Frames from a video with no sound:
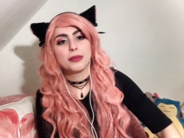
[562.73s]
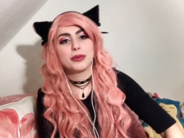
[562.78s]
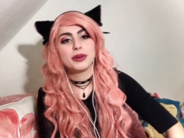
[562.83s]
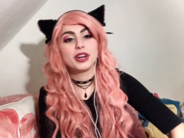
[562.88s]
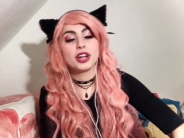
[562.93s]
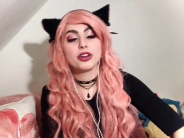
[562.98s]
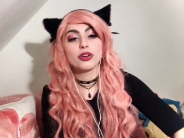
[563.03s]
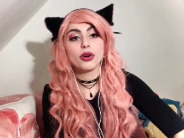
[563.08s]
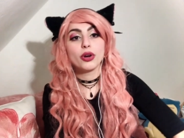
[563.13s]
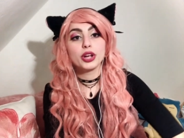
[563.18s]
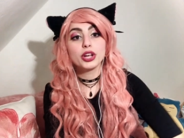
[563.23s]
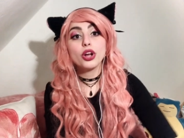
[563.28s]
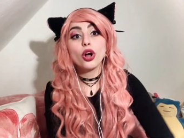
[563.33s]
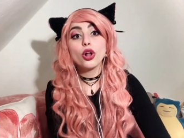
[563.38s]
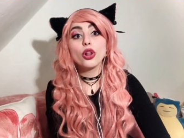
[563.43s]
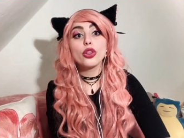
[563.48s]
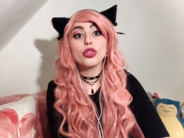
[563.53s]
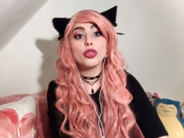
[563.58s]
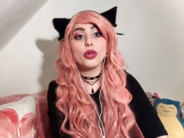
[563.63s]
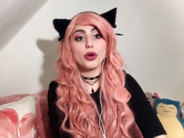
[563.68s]
pretty annoying.
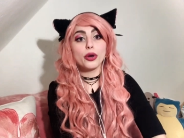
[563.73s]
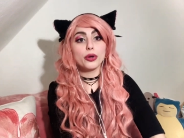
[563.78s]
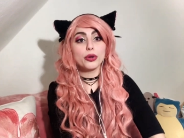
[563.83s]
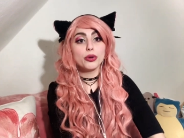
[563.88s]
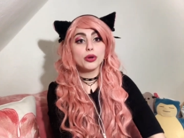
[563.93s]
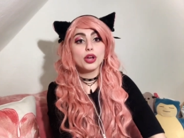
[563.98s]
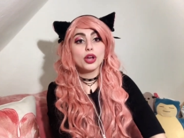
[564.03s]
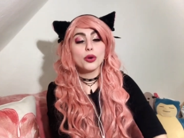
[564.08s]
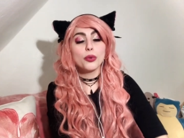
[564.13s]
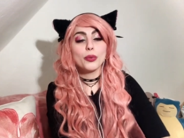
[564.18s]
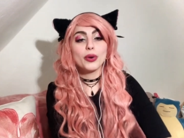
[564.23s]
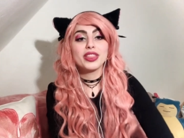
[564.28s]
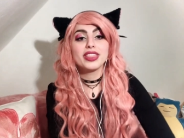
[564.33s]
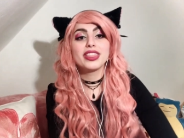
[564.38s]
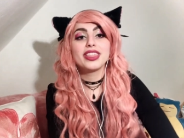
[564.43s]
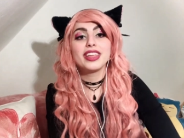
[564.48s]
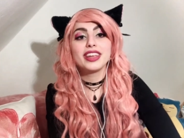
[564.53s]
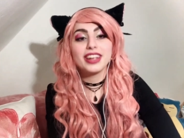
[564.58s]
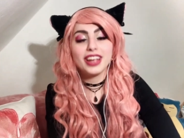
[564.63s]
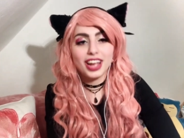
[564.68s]
Although one
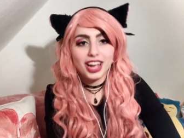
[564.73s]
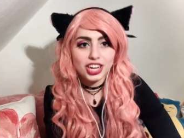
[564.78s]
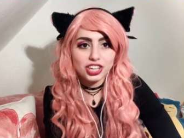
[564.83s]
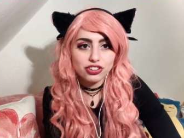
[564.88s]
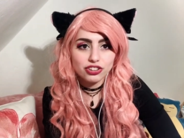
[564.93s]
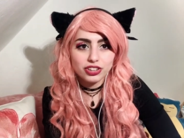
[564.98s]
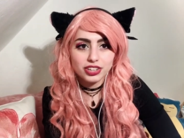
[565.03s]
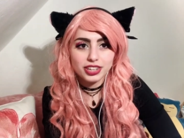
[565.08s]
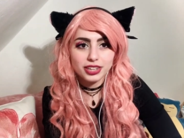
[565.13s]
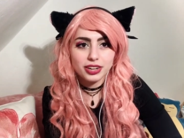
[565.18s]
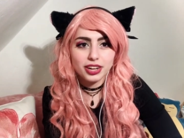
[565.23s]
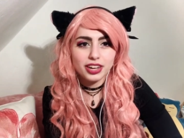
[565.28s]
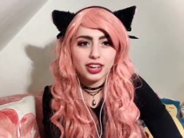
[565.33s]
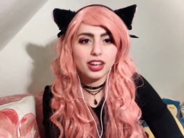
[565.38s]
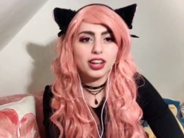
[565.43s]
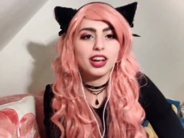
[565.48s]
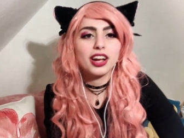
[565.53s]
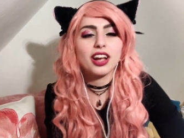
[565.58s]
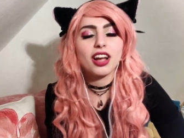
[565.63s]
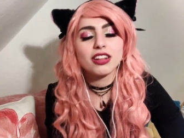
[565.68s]
thing I actually like,
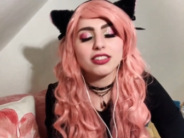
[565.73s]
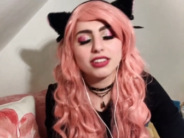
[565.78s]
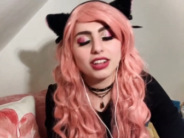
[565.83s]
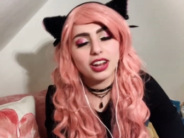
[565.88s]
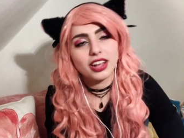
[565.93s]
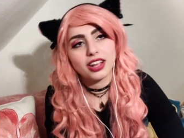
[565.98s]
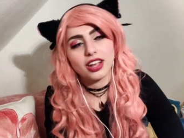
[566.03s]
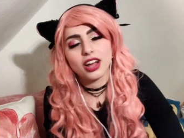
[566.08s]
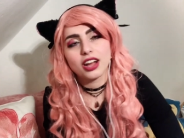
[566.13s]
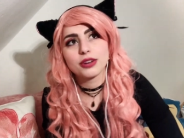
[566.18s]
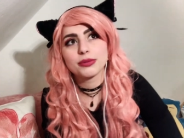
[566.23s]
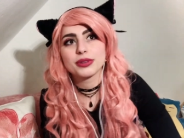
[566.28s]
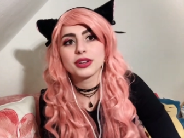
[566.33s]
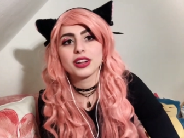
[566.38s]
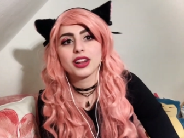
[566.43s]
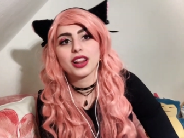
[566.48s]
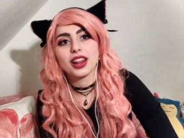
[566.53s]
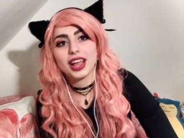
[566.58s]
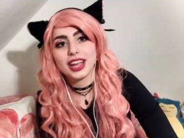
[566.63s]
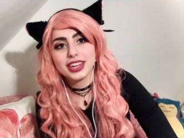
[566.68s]
I can't say like
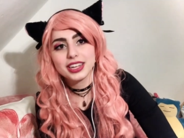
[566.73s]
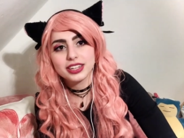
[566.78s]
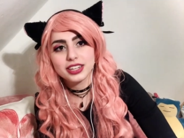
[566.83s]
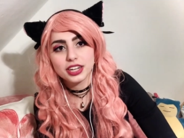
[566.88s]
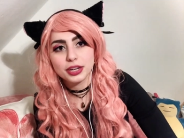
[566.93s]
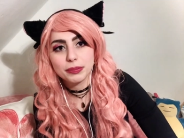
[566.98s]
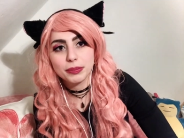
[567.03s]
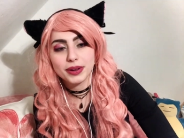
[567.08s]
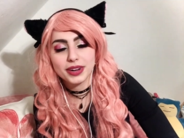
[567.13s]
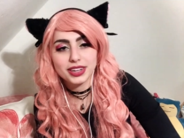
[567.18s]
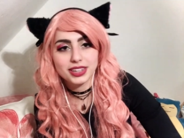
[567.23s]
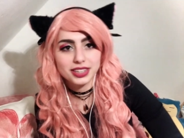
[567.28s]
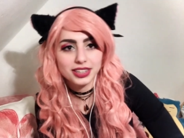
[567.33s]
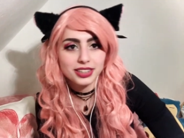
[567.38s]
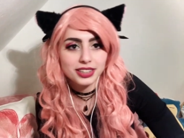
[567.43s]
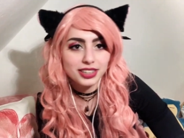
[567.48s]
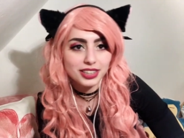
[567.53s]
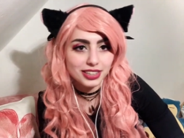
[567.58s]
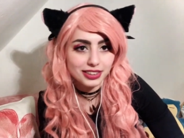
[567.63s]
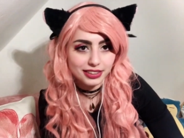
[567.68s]
100% liked it, but I
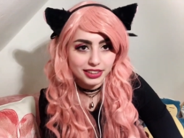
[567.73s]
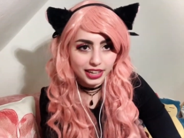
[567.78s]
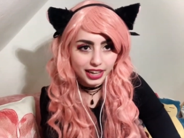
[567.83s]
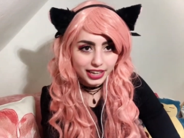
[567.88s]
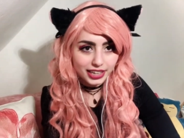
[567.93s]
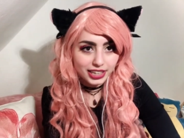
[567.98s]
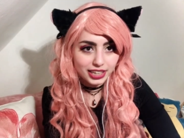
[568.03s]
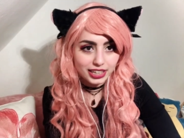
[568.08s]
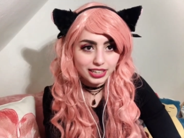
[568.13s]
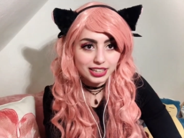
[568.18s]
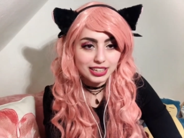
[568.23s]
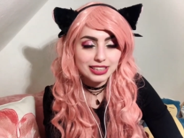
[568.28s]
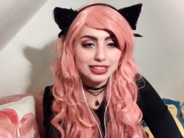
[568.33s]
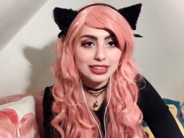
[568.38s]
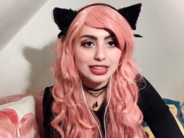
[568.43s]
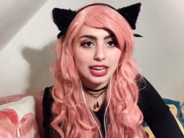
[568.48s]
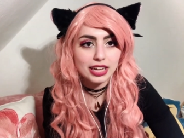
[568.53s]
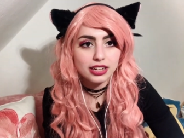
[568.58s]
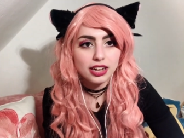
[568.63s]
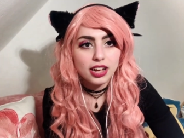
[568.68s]
didn't dislike it,
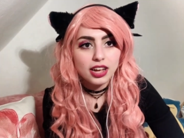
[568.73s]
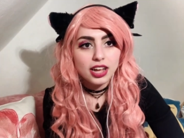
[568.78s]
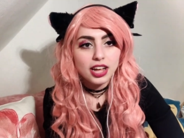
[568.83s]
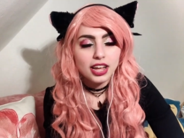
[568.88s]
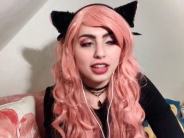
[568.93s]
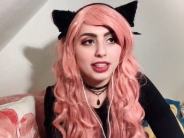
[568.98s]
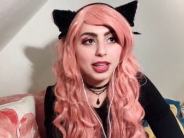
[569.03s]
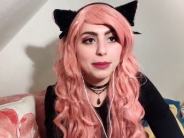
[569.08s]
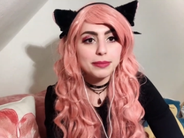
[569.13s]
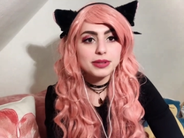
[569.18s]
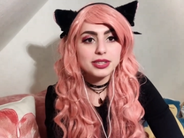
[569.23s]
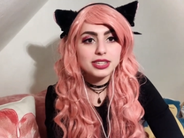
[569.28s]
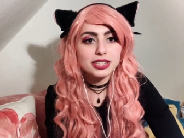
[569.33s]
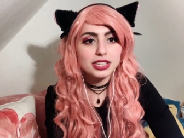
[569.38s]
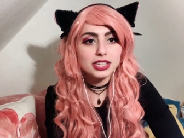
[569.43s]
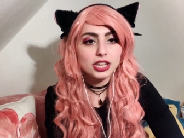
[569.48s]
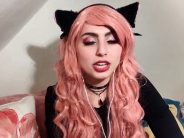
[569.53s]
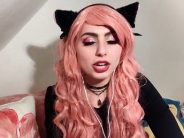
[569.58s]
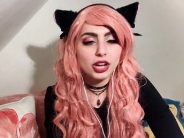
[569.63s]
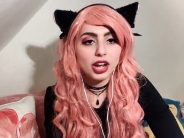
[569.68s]
is that the
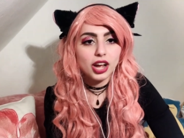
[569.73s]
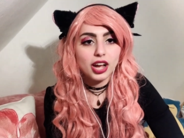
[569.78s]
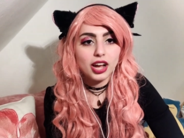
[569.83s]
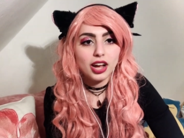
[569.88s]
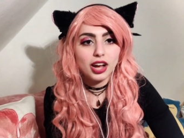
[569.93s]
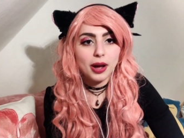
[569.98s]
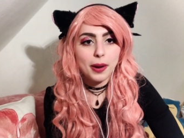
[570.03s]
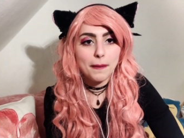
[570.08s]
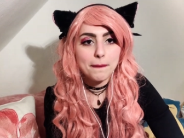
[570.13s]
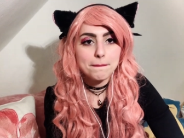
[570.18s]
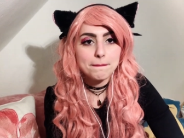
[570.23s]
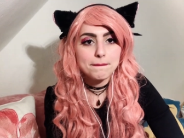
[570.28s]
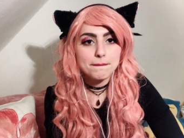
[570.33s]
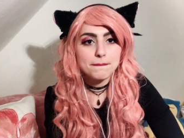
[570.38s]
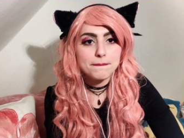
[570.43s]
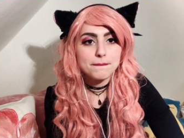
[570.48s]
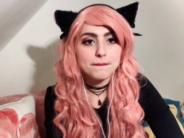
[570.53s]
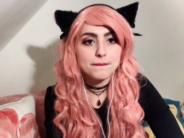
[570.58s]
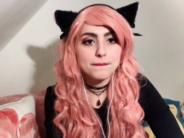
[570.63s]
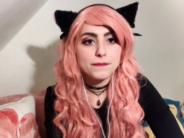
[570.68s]
MC
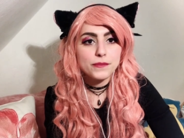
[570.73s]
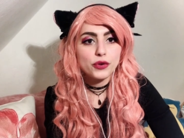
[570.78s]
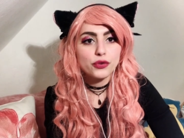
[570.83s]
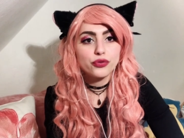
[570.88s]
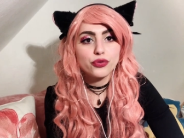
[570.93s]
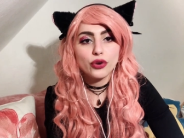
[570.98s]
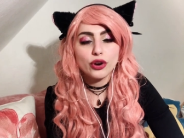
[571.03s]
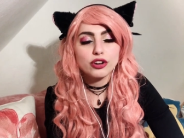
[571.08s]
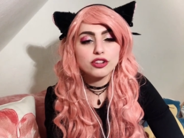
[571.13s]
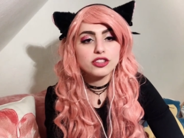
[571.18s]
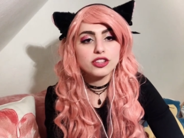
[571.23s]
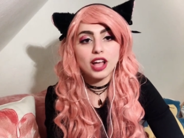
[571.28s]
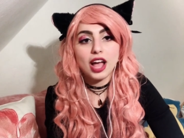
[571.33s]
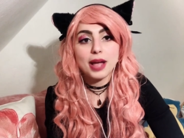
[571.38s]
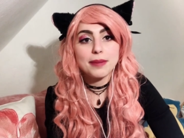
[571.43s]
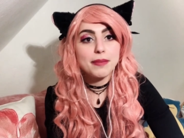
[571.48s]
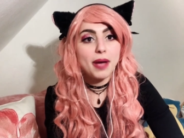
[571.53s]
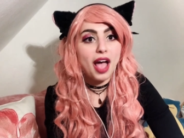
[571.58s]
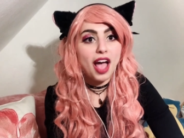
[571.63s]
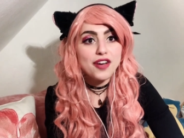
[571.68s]
first
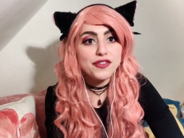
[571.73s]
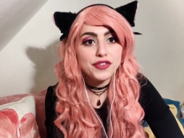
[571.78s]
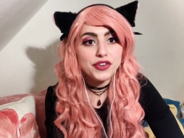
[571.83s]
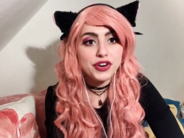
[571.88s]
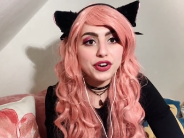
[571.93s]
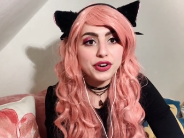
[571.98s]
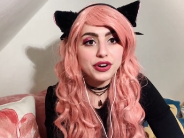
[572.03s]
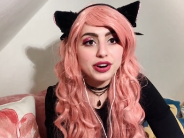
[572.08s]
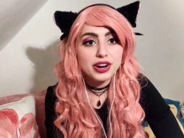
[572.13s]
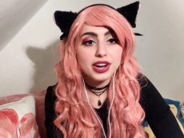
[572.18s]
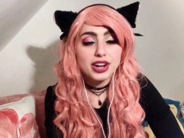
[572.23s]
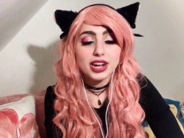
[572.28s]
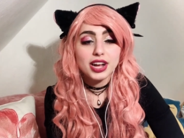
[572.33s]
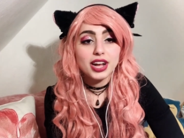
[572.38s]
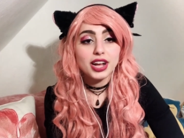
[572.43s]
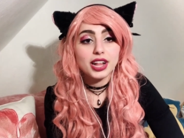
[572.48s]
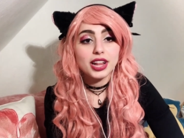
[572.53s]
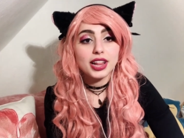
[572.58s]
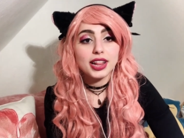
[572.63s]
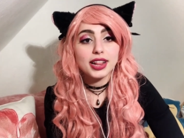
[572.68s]
time ever,
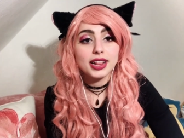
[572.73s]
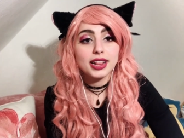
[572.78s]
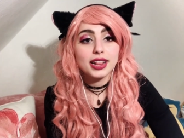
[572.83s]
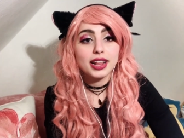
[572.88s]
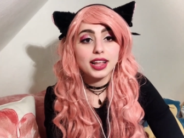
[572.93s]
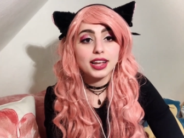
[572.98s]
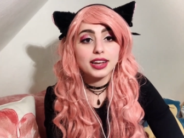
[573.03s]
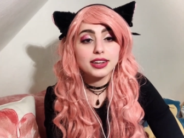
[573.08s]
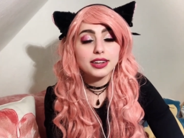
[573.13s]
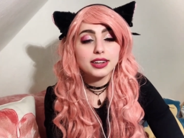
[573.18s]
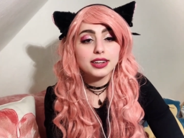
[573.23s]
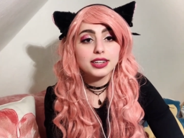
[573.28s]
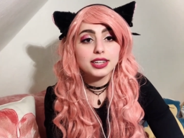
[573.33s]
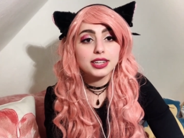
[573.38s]
like,